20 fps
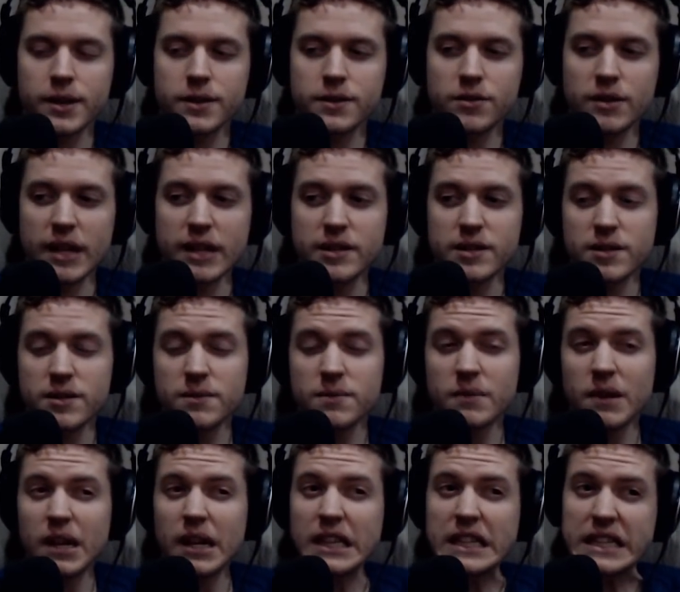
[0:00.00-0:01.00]
So that's
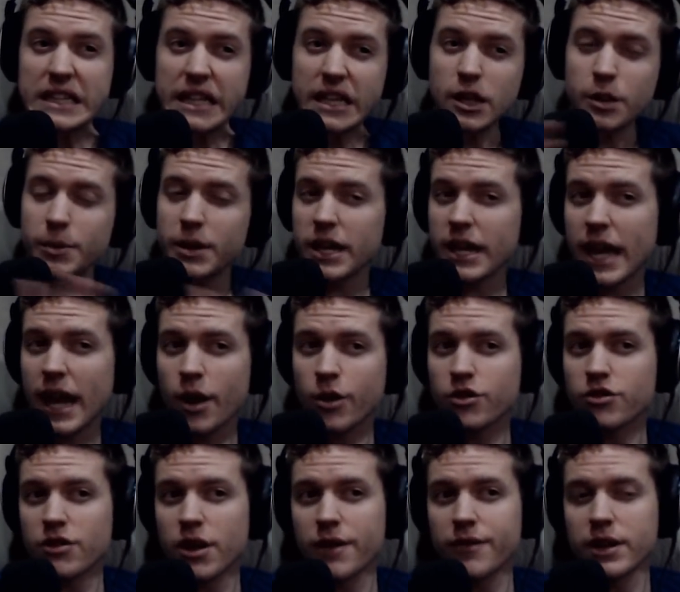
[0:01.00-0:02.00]
a little bit of
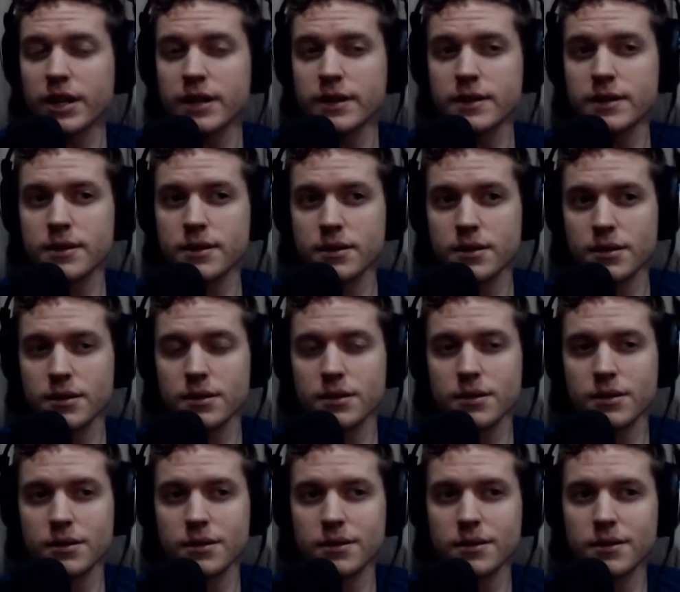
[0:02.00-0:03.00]
counter evidence,
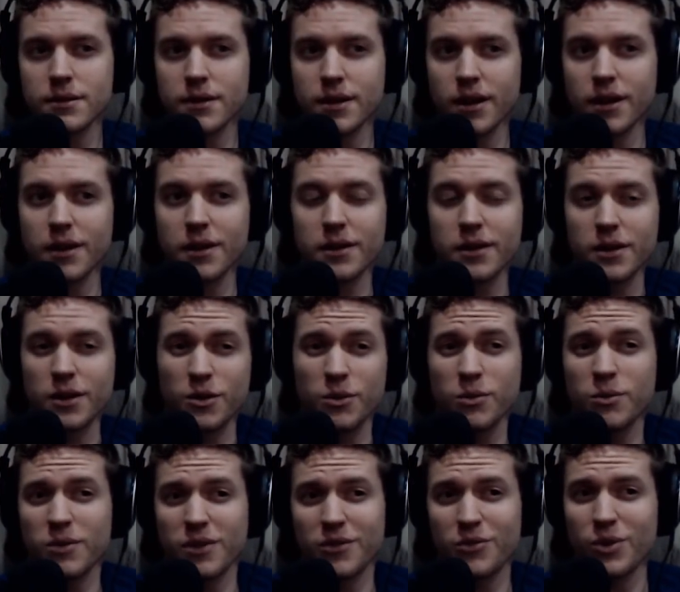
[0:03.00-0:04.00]

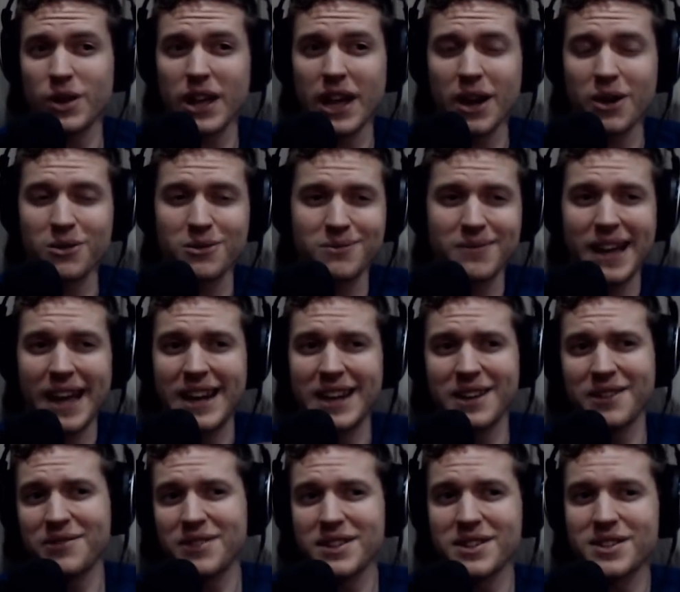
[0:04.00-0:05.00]
if we count
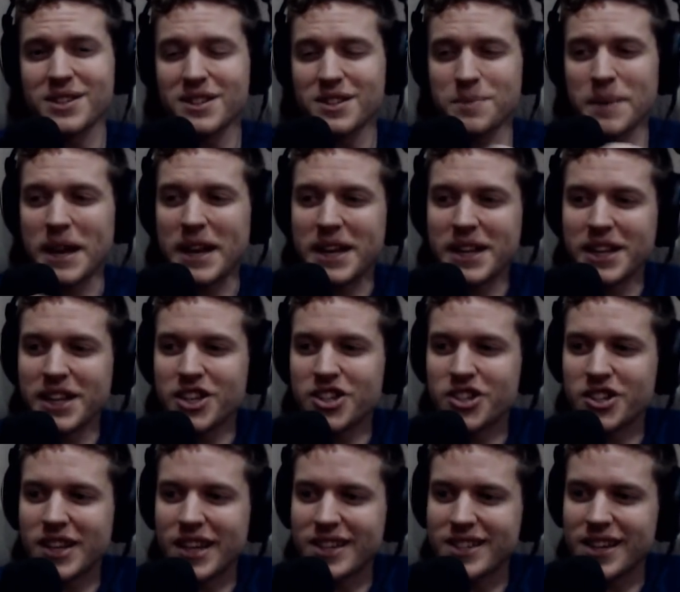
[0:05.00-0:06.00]
any of this
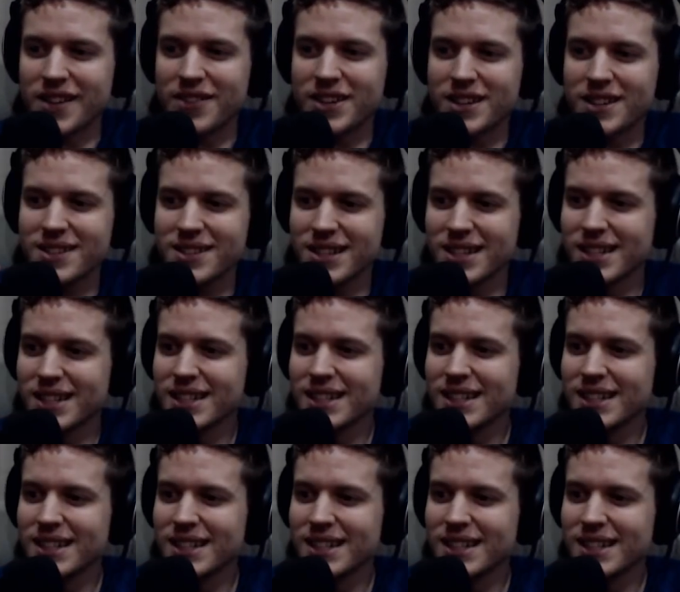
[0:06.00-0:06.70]
speculation as evidence.